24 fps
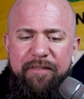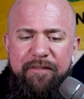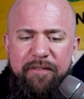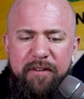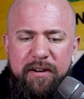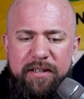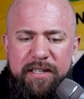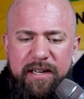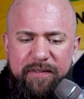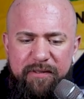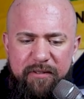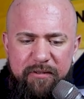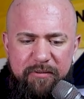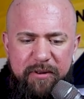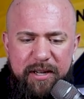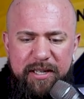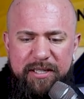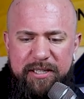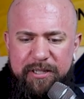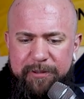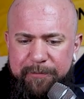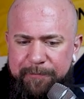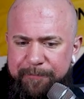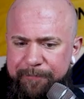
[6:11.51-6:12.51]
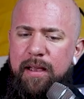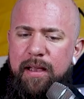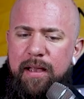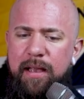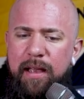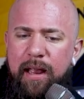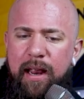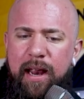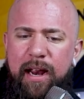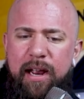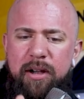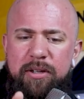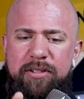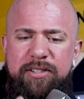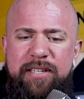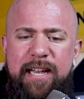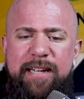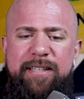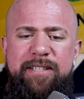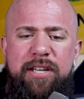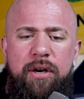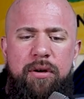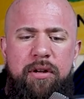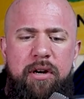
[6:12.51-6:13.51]
for a different reason. It goes
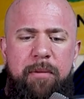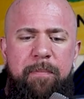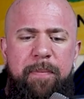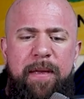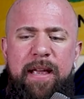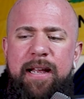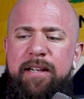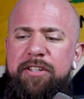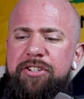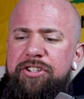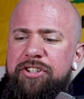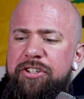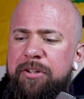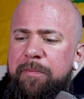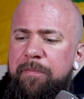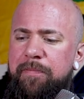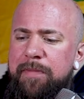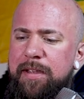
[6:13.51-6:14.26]
Daytona Beach,